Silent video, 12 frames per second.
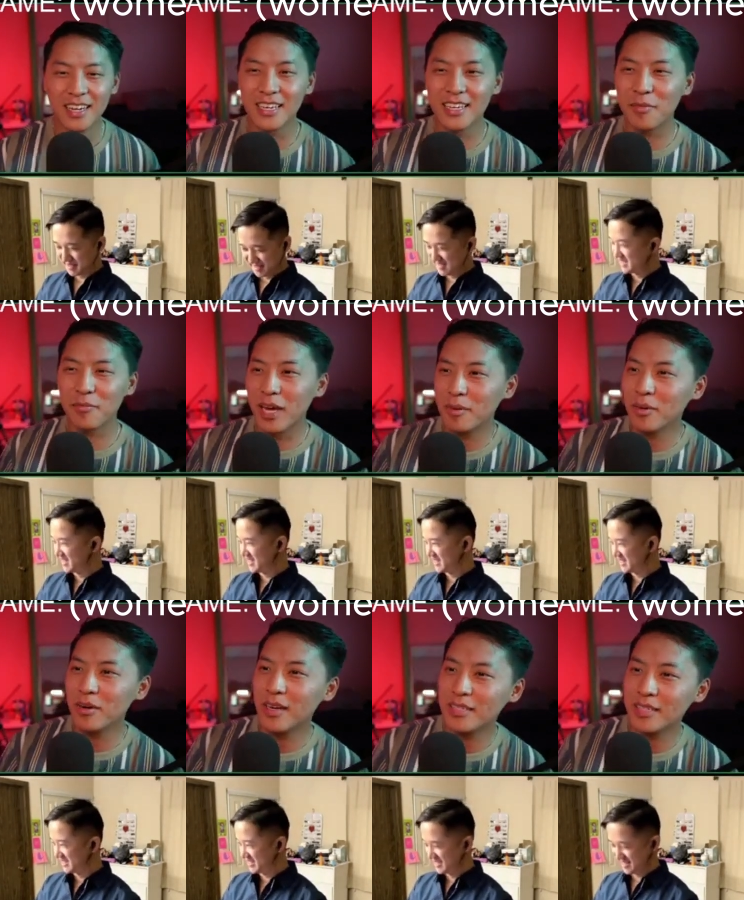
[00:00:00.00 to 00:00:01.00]
Speaker 1: debatable?
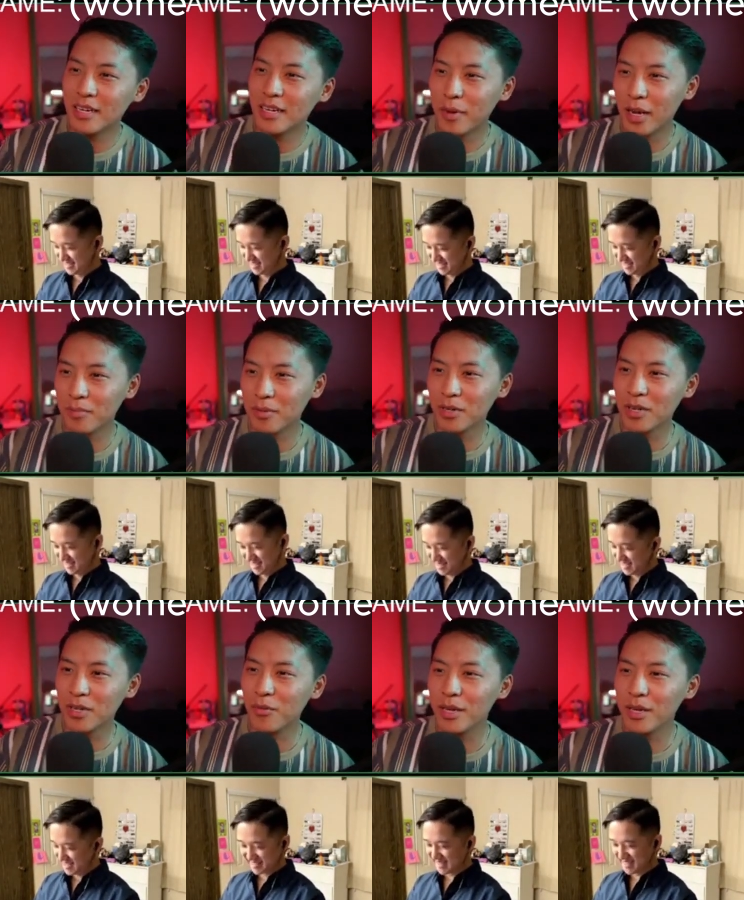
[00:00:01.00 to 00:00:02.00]
Is that debatable? That's not
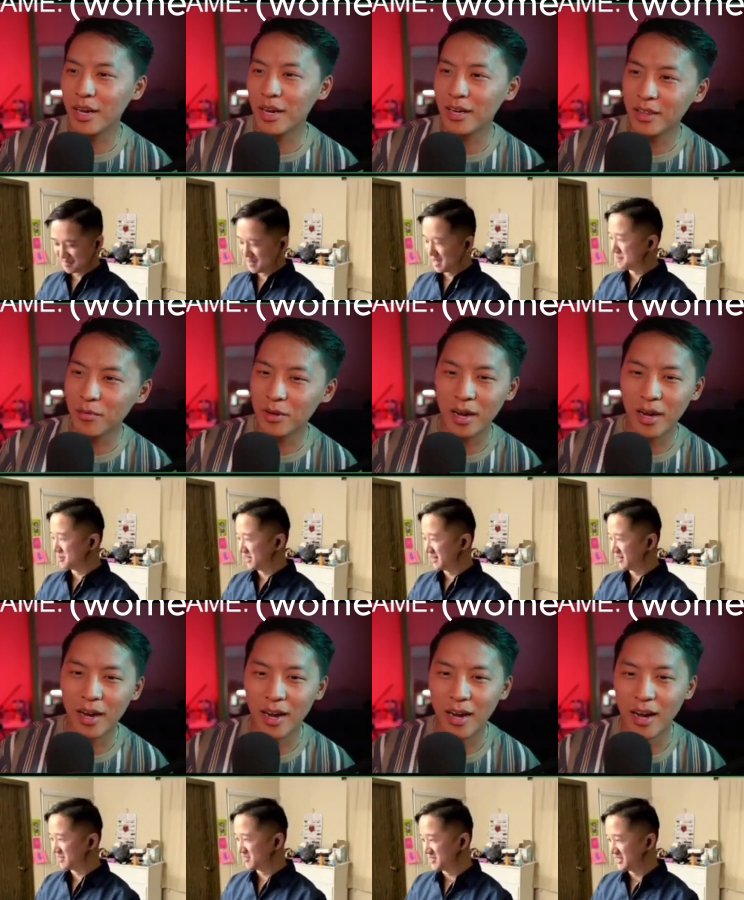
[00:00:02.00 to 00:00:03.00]
debatable at all. Vue
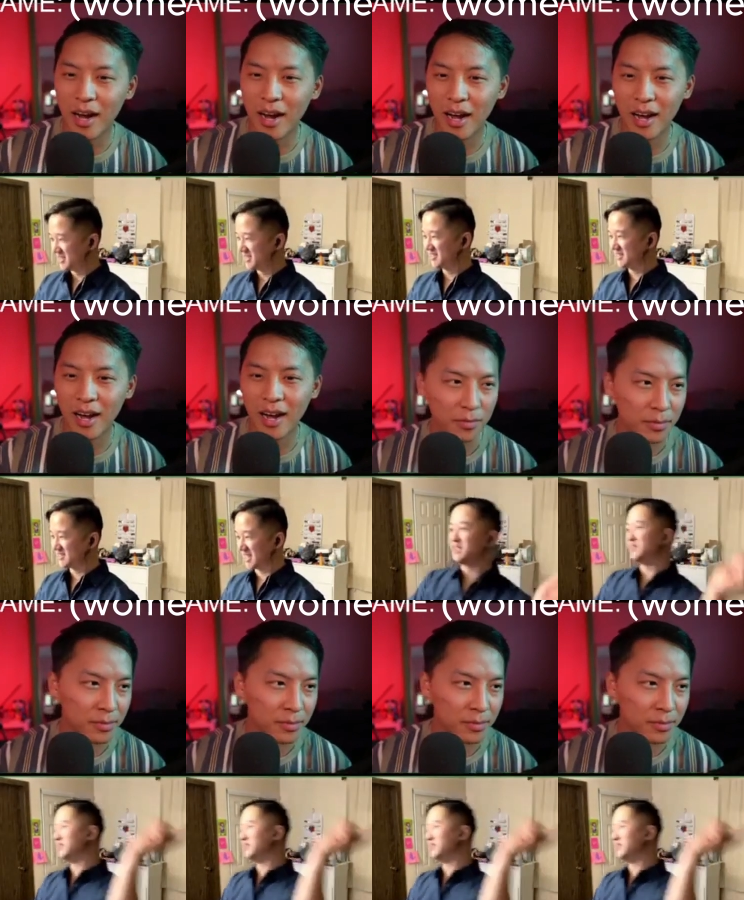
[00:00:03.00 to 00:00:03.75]
2nd. Vue